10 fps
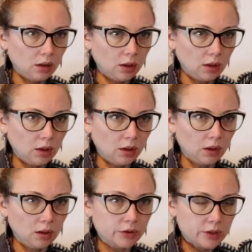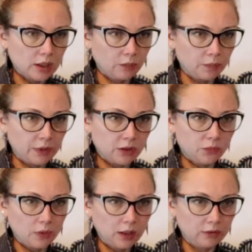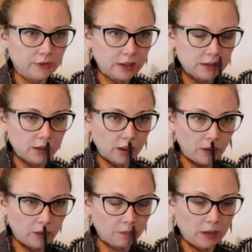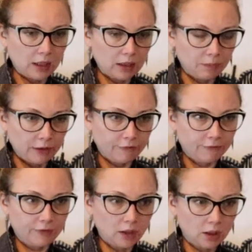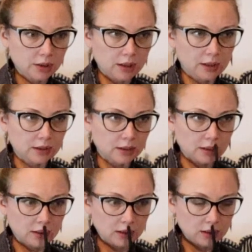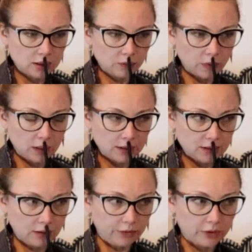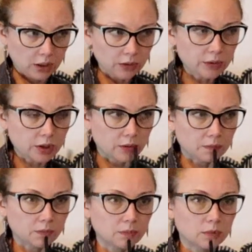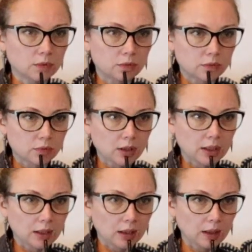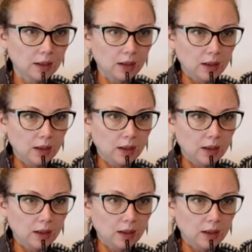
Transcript: So that would be 12 years ago, and I had my first instance when I still lived in Lewisham. Crikey.